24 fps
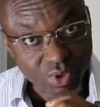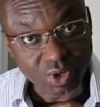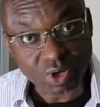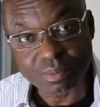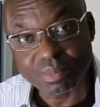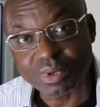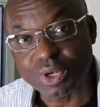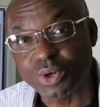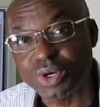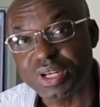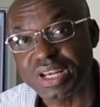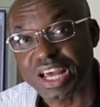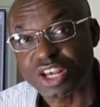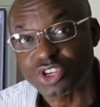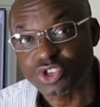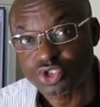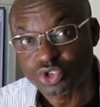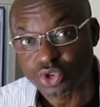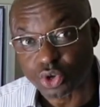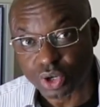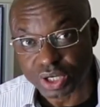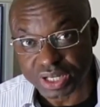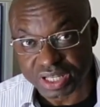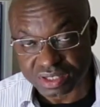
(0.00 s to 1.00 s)
we're going to be looking at
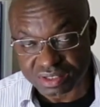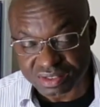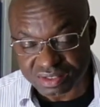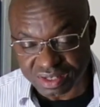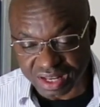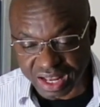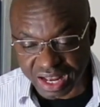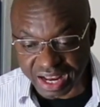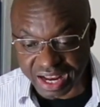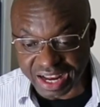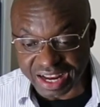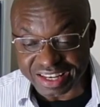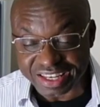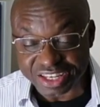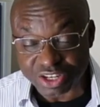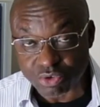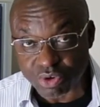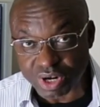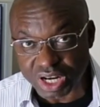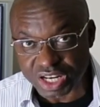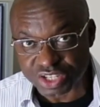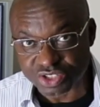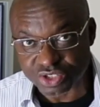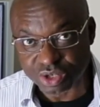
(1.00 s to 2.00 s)
studies uh, in
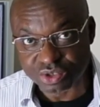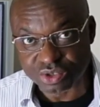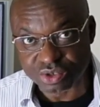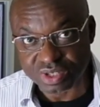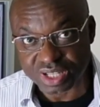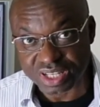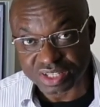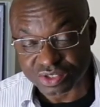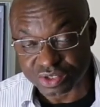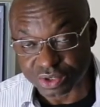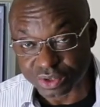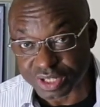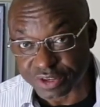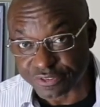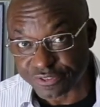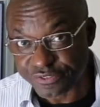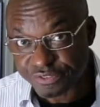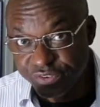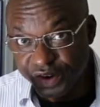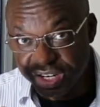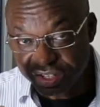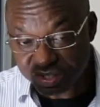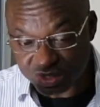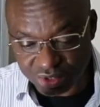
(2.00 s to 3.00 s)
relation to this. So the
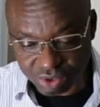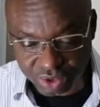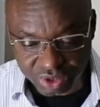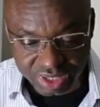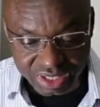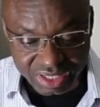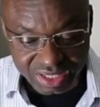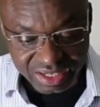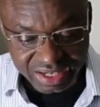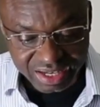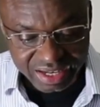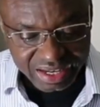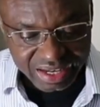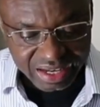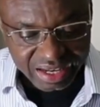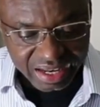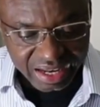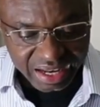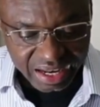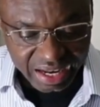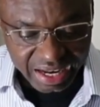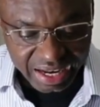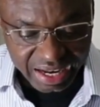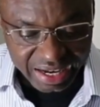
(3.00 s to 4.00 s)
first study
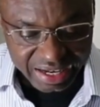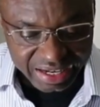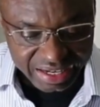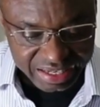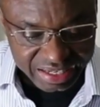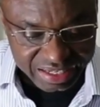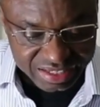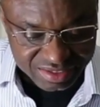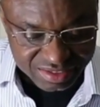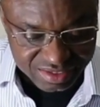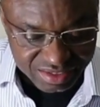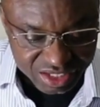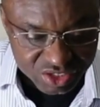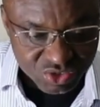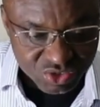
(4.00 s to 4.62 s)
uh, is